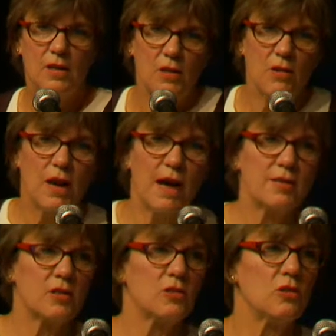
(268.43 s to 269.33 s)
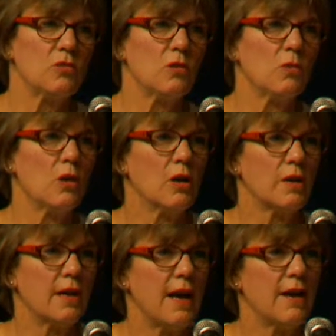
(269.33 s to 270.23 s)
You guys are doing the
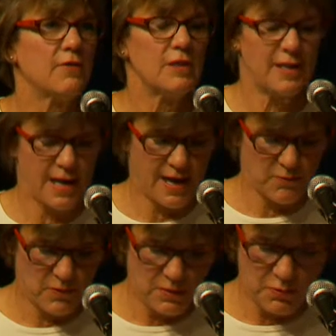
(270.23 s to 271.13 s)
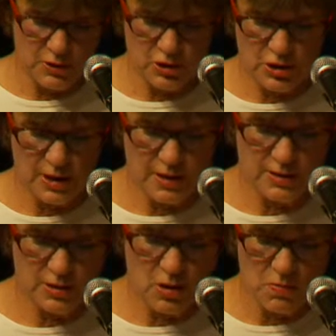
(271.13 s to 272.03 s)
work every day, and we appreciate
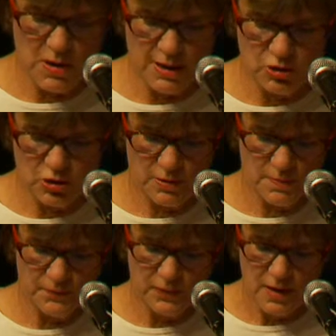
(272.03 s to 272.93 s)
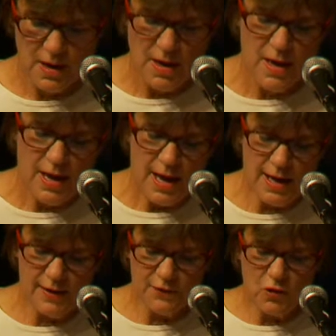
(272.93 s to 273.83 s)
it so much.
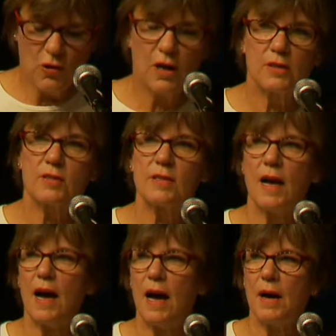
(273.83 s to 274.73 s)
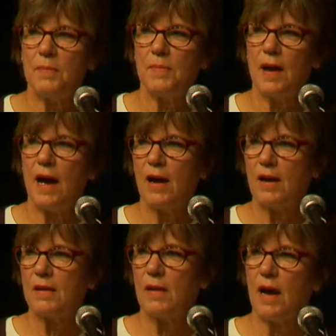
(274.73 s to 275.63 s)
And of course, we
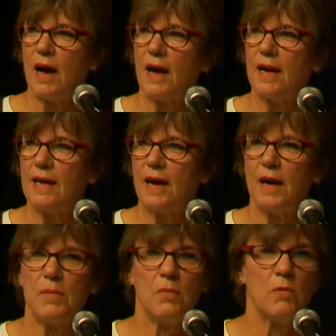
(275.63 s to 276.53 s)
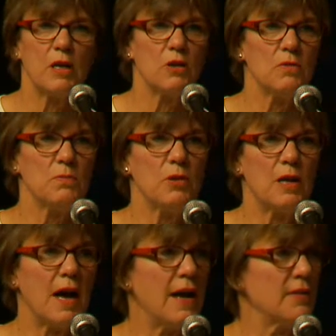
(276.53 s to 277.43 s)
couldn't put
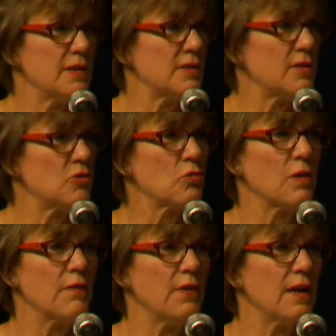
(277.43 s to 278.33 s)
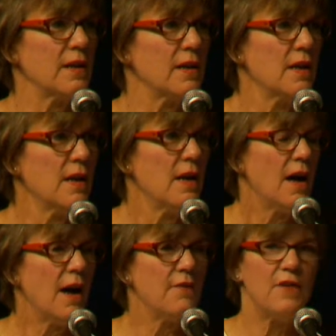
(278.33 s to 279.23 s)
on this terrific
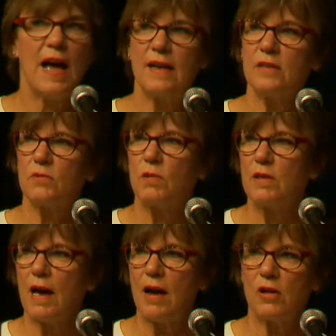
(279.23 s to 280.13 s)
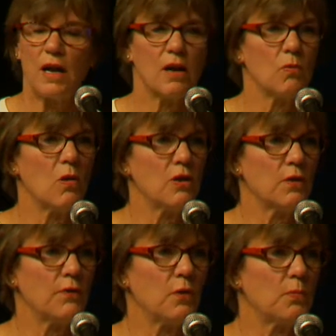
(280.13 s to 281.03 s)
event without our
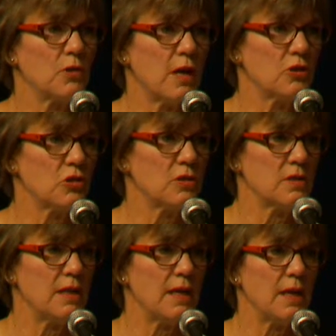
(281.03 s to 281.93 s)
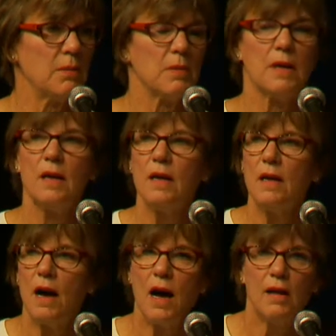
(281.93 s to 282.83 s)
wonderful production team,
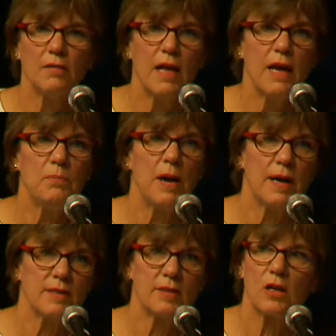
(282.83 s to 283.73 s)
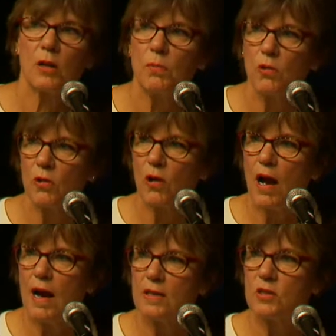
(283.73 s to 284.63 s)
led by Sarah Porter
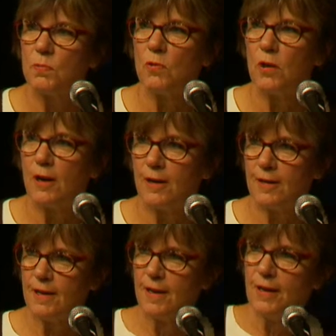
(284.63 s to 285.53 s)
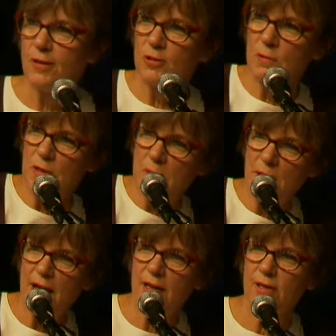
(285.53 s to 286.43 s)
Osborne, who's in the
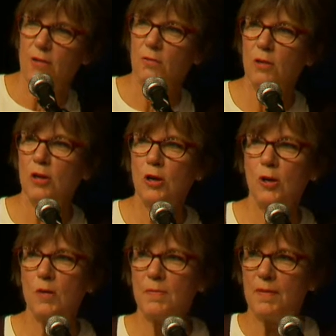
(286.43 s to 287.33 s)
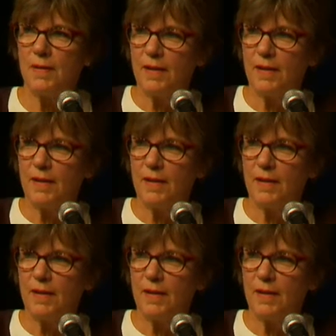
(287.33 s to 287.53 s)
back of the room.